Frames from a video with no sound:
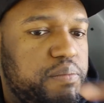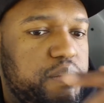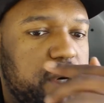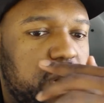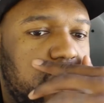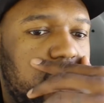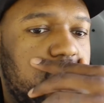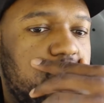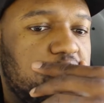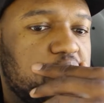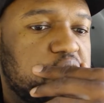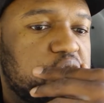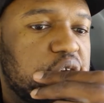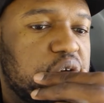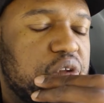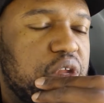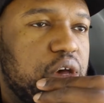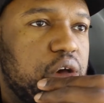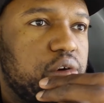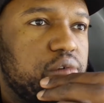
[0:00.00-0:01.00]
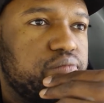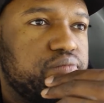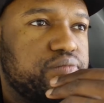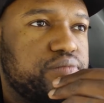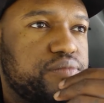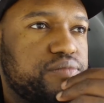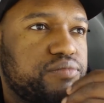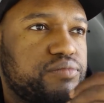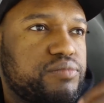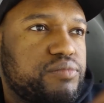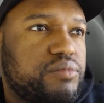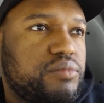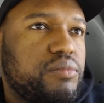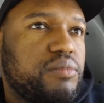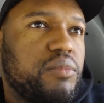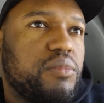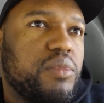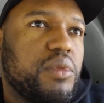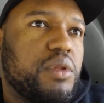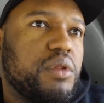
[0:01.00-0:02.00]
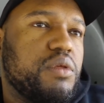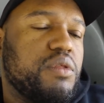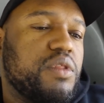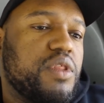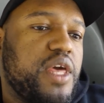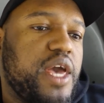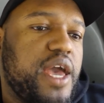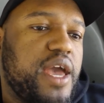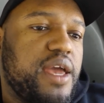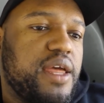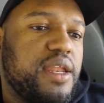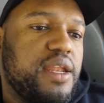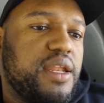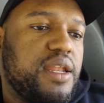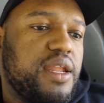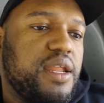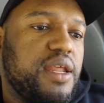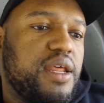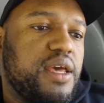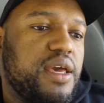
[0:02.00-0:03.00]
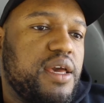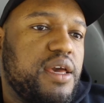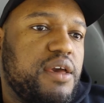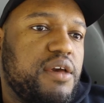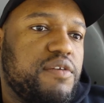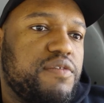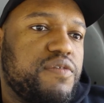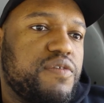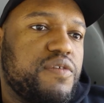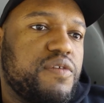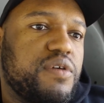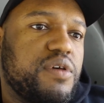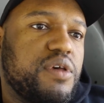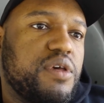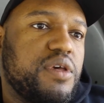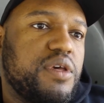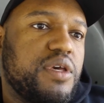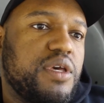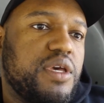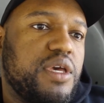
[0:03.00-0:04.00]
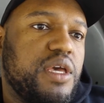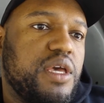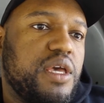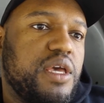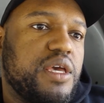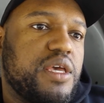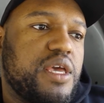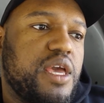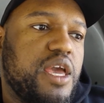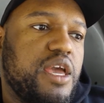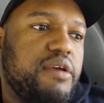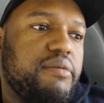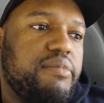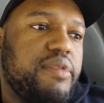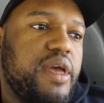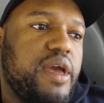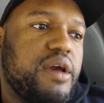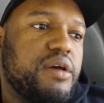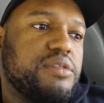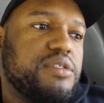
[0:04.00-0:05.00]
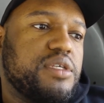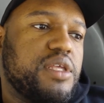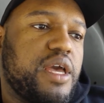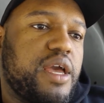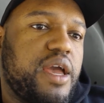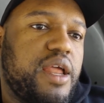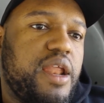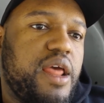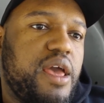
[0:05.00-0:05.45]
But I also know that if it came down to I